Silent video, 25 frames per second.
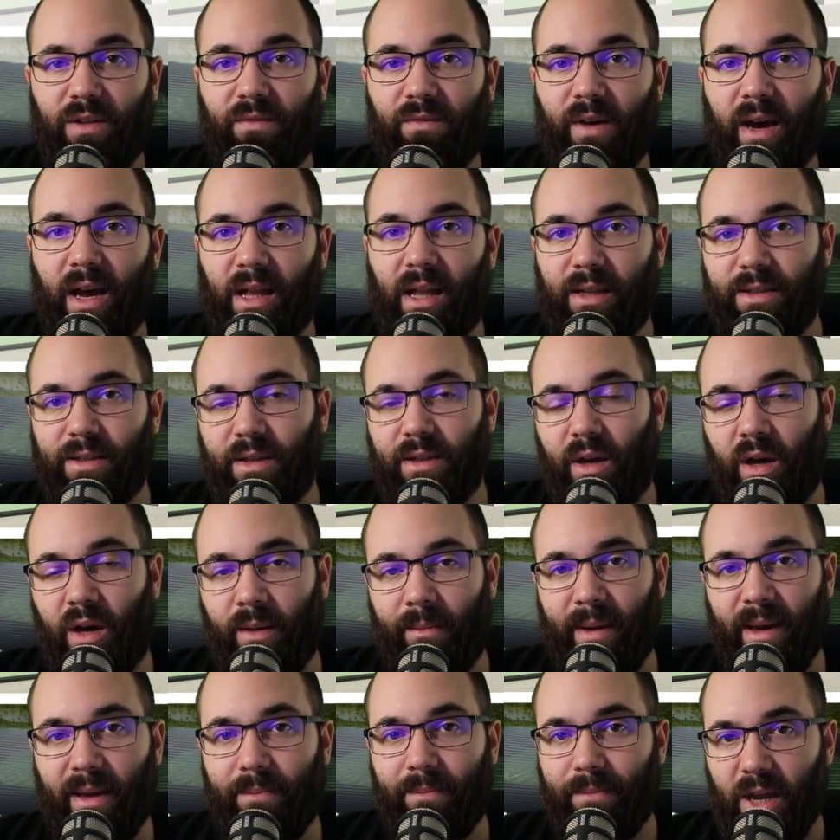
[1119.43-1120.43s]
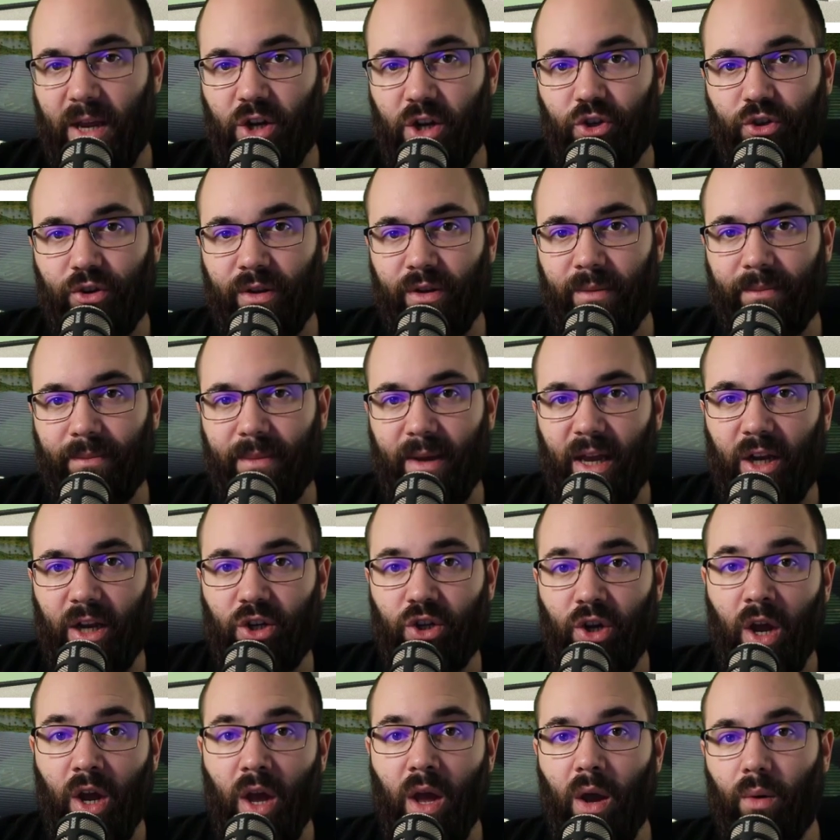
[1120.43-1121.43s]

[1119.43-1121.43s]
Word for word: files on my Patreon page,